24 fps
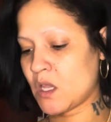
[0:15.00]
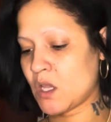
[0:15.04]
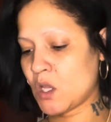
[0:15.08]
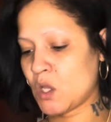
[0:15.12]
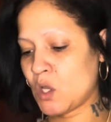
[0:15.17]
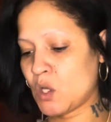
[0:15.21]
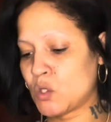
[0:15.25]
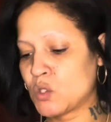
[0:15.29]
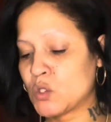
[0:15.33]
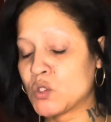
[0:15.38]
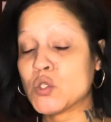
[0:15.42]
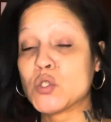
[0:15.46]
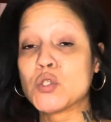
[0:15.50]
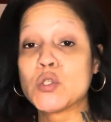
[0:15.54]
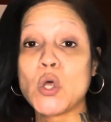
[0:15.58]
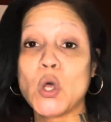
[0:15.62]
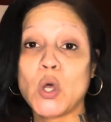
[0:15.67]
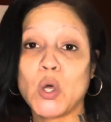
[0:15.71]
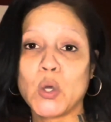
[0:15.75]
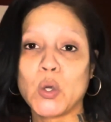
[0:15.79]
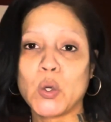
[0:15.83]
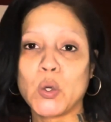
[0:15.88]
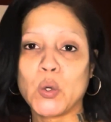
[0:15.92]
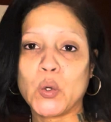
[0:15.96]

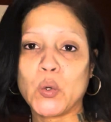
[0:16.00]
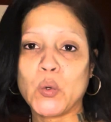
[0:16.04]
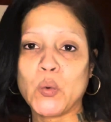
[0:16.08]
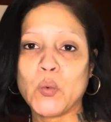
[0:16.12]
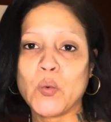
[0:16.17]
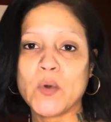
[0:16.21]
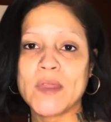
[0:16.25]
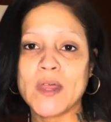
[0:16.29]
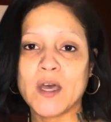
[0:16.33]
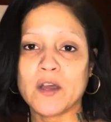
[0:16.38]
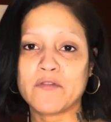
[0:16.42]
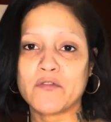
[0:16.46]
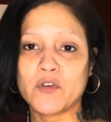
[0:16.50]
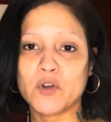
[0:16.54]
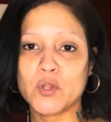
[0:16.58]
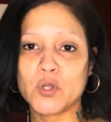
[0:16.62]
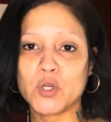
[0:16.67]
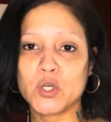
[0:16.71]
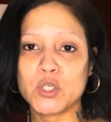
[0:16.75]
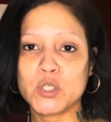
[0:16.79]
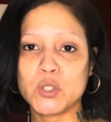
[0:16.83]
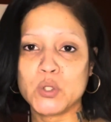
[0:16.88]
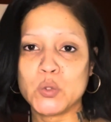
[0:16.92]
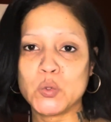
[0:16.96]
So without further
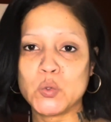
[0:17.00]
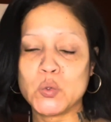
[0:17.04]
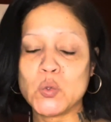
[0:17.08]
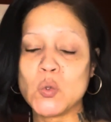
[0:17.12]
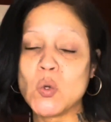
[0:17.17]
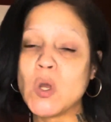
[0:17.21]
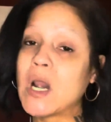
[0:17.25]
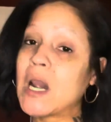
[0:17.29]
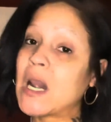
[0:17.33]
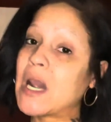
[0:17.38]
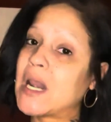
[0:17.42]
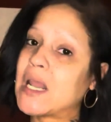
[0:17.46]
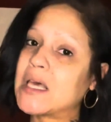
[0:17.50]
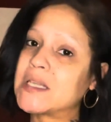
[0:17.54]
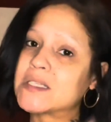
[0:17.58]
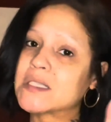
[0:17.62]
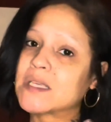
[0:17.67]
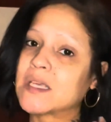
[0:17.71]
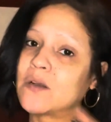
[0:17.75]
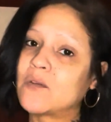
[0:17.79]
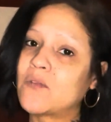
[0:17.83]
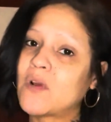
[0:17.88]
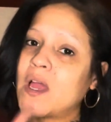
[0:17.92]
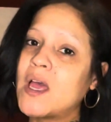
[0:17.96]
ado, let's
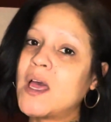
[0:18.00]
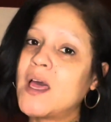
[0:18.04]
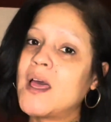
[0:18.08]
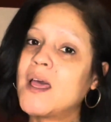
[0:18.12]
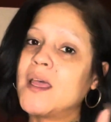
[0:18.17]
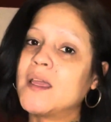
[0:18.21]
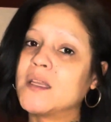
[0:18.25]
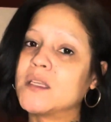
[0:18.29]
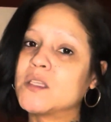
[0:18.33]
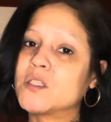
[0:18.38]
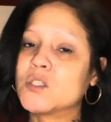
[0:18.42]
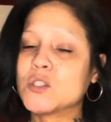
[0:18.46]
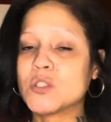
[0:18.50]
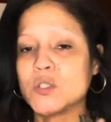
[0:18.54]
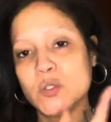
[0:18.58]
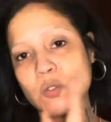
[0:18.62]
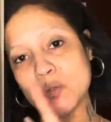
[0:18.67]
get right in. Start